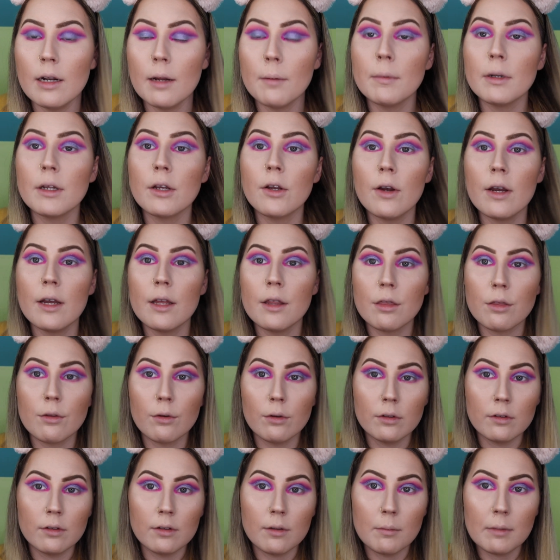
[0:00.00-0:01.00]
And I'm gonna go ahead and
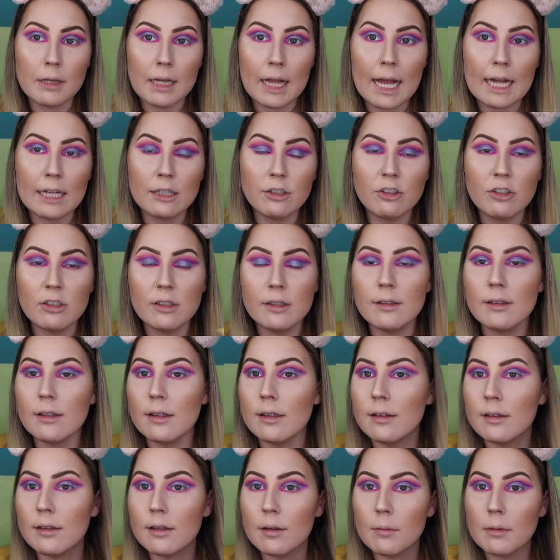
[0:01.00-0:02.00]
throw on some lashes
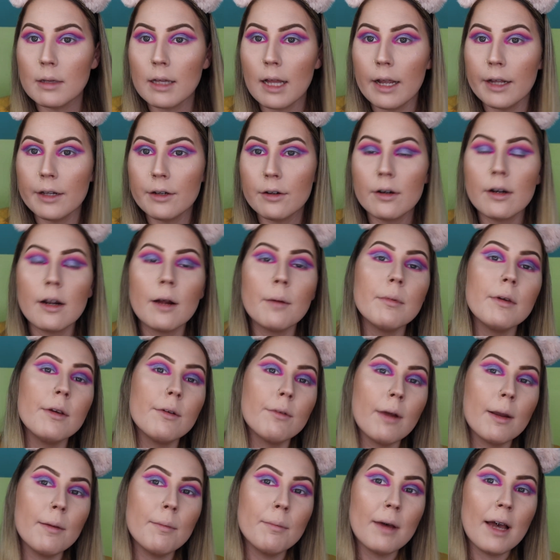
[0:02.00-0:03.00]
and some liner, and I'll be
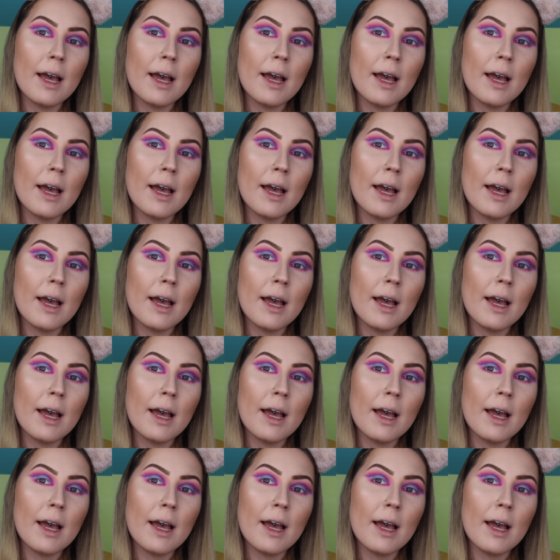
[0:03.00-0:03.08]
right